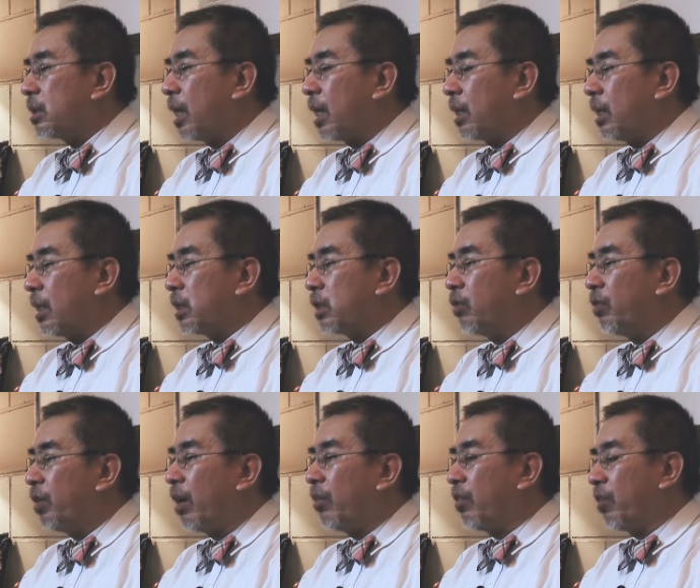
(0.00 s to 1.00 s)
that is
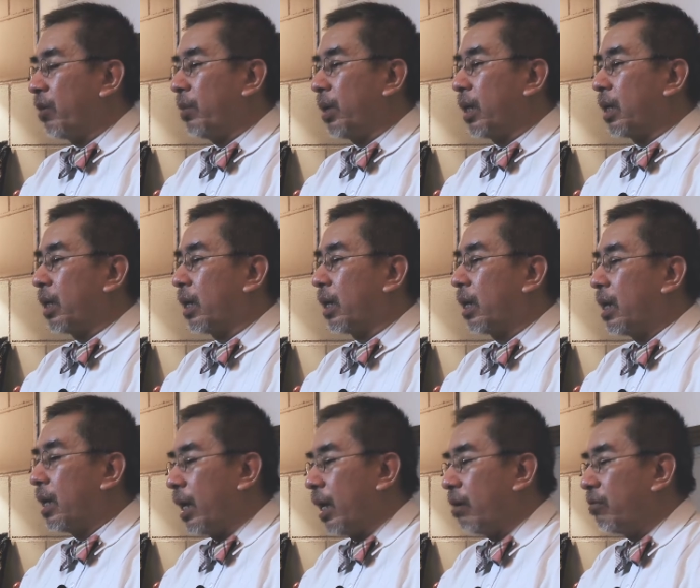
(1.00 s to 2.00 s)
very familiar
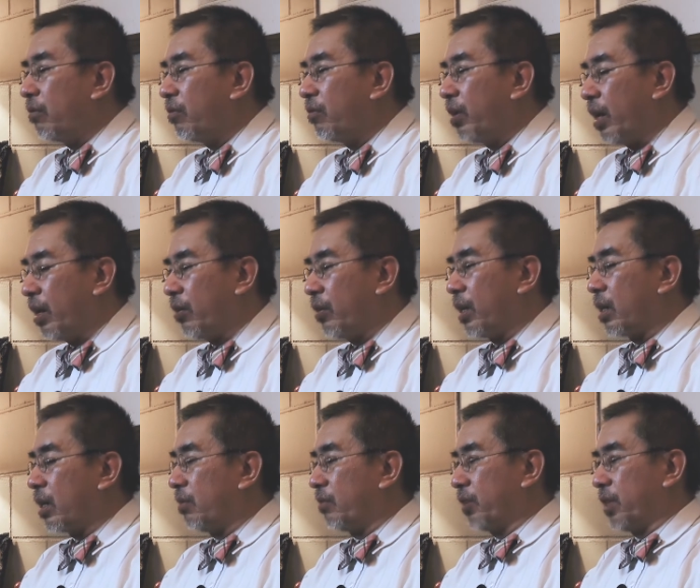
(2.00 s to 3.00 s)
and very
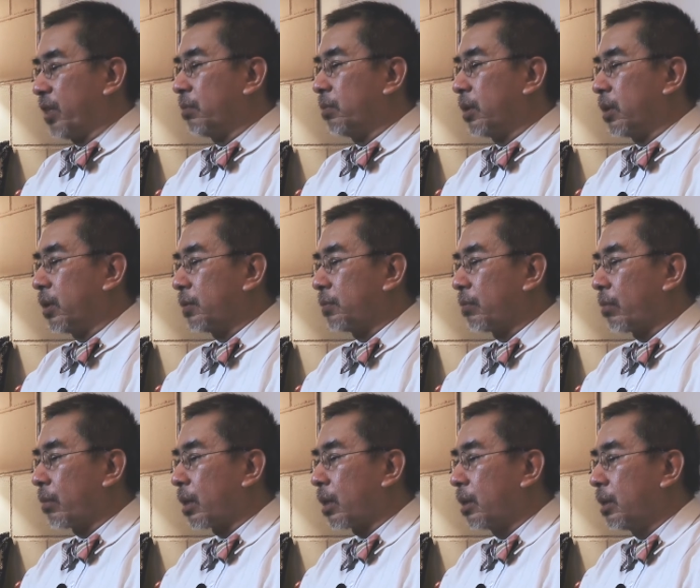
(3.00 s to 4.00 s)
comfortable.
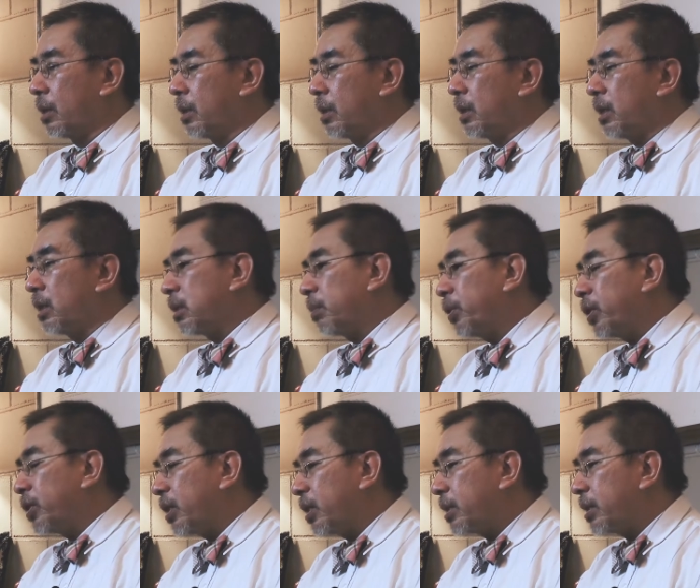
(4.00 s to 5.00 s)
This is a
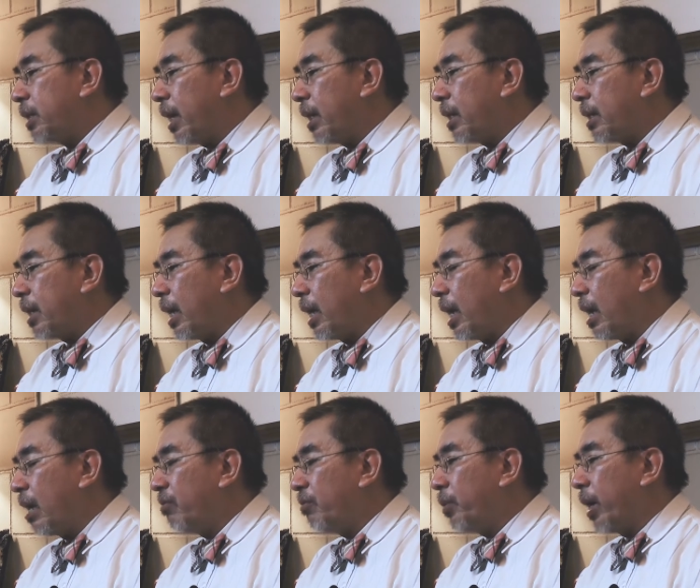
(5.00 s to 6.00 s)
personal style that I
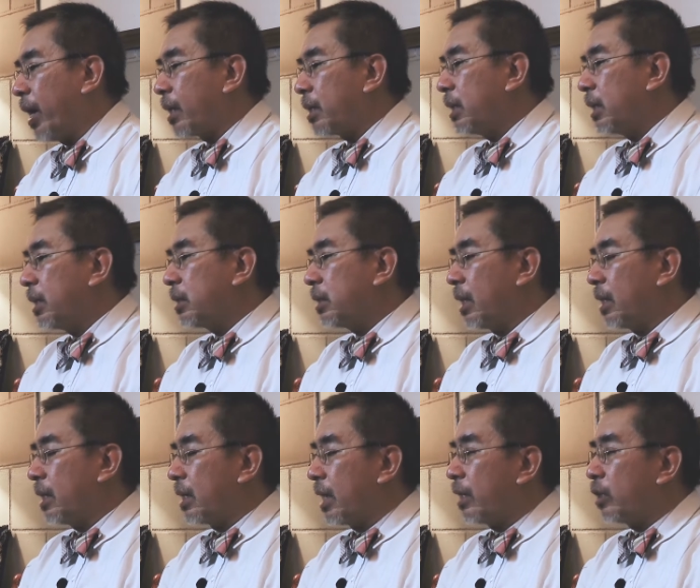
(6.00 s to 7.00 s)
have practiced and
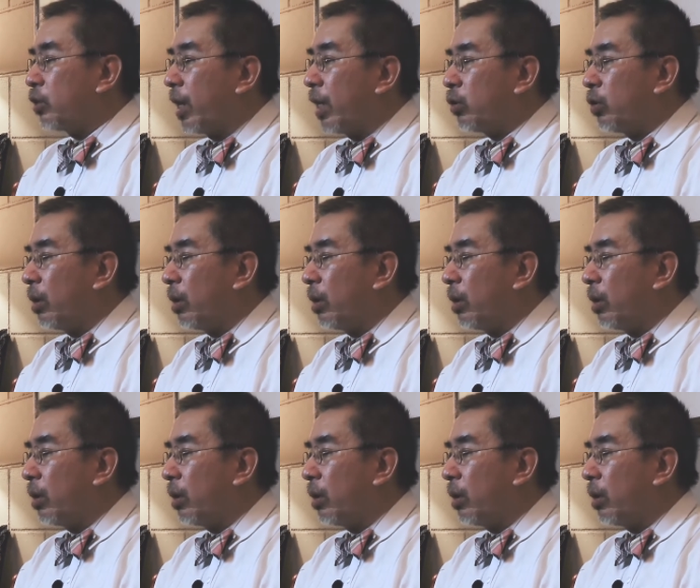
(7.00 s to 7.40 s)
that I try to